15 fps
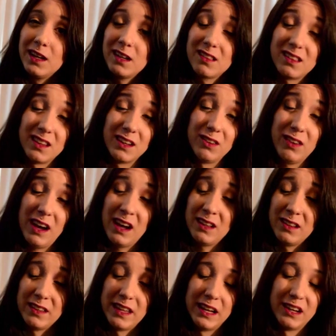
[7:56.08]
So, I
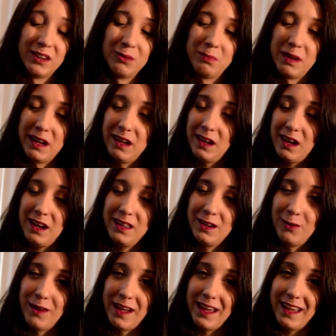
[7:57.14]
don't know, but
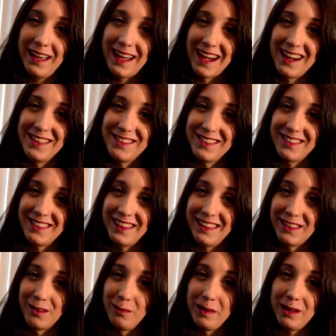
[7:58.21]
either way, I just
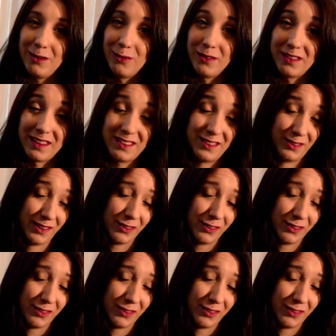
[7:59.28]
think that would be a cool tattoo.